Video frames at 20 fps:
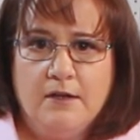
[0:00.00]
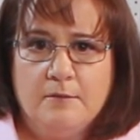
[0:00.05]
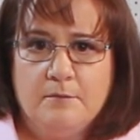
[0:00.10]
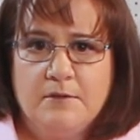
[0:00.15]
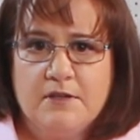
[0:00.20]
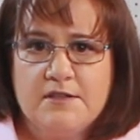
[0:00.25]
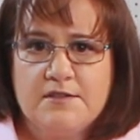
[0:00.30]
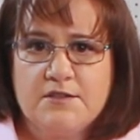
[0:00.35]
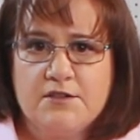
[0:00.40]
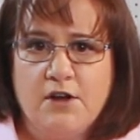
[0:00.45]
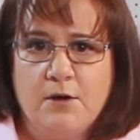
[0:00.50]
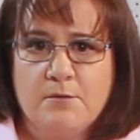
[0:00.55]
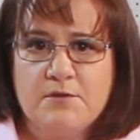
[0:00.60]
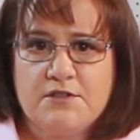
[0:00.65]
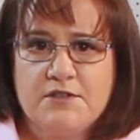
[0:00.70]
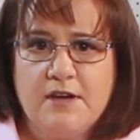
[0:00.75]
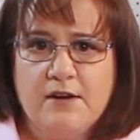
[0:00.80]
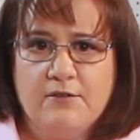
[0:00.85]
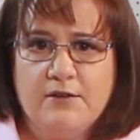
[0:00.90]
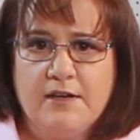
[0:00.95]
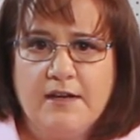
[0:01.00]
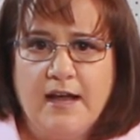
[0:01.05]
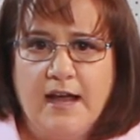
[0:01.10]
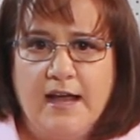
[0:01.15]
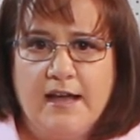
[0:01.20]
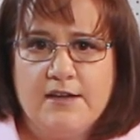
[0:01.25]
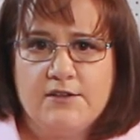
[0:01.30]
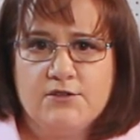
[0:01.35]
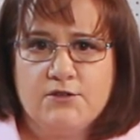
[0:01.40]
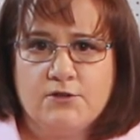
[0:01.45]
because in almost every
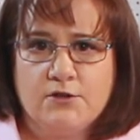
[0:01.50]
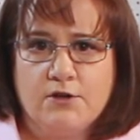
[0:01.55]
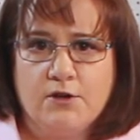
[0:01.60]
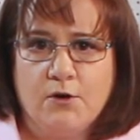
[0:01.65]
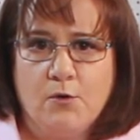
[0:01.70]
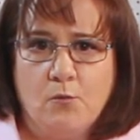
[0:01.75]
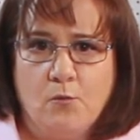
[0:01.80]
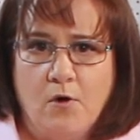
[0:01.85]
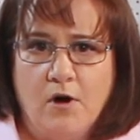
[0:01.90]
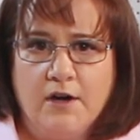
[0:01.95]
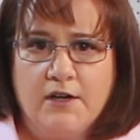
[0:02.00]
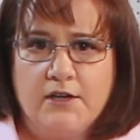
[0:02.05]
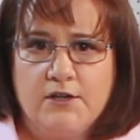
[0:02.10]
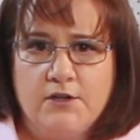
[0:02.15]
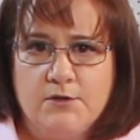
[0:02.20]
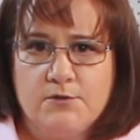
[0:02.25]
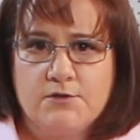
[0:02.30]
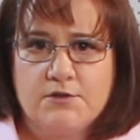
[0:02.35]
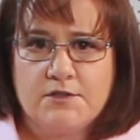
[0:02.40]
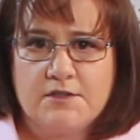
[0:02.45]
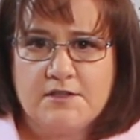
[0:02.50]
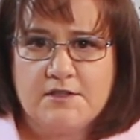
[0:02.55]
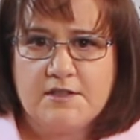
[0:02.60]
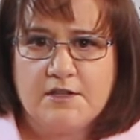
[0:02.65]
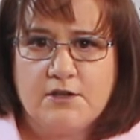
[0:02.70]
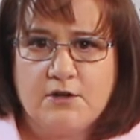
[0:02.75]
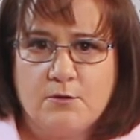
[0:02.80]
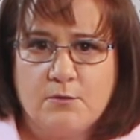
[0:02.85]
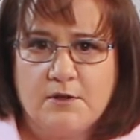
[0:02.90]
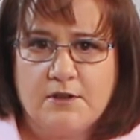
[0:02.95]
case, you're going to want to use the
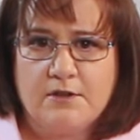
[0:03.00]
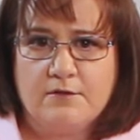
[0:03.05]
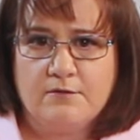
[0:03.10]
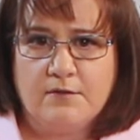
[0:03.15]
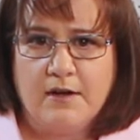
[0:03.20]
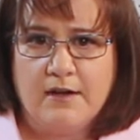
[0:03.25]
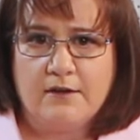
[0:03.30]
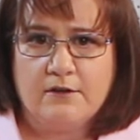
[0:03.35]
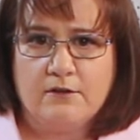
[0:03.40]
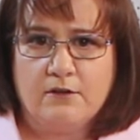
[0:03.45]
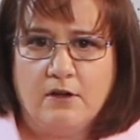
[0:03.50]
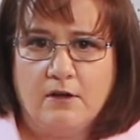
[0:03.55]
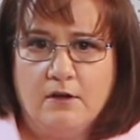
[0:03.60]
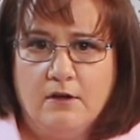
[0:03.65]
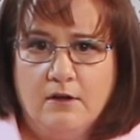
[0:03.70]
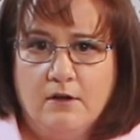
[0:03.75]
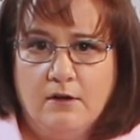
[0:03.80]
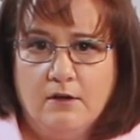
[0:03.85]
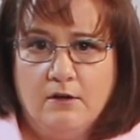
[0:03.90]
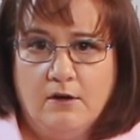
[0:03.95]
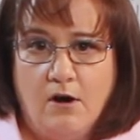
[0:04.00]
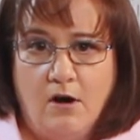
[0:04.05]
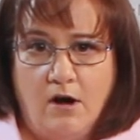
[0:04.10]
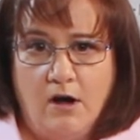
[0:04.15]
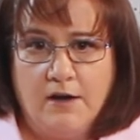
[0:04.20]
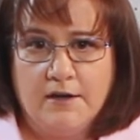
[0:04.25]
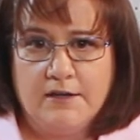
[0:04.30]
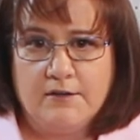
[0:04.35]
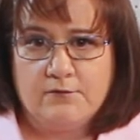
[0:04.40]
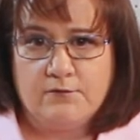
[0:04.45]
sticker with the vinyl
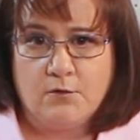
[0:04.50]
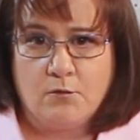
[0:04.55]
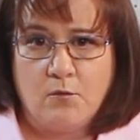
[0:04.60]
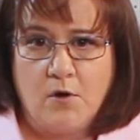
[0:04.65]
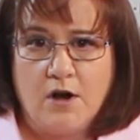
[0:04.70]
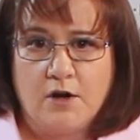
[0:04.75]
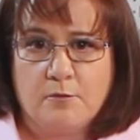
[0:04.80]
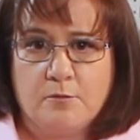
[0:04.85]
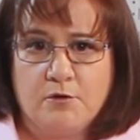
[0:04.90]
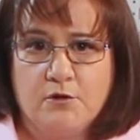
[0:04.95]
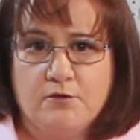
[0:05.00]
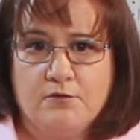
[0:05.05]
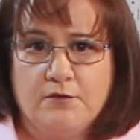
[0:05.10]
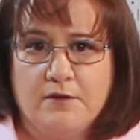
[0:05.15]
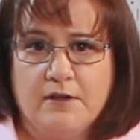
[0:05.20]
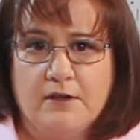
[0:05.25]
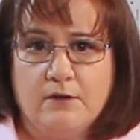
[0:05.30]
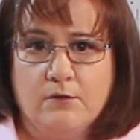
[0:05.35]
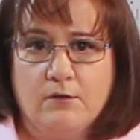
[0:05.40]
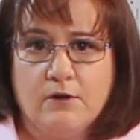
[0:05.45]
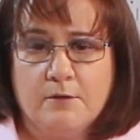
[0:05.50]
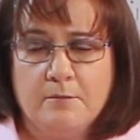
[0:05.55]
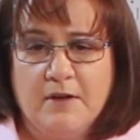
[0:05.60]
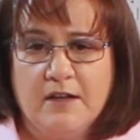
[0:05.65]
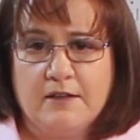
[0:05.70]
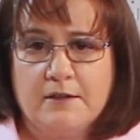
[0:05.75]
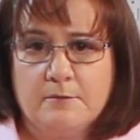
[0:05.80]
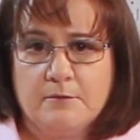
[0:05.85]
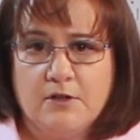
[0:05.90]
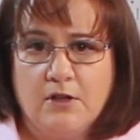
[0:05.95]
on it for waterproofing or to
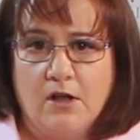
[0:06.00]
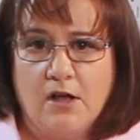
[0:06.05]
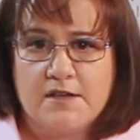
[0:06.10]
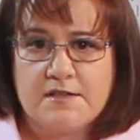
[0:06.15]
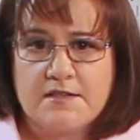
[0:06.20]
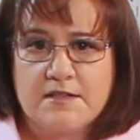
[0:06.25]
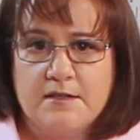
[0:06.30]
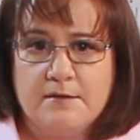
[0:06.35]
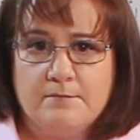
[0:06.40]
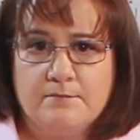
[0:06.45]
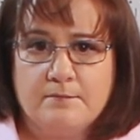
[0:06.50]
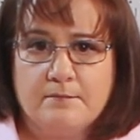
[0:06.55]
make them glossy.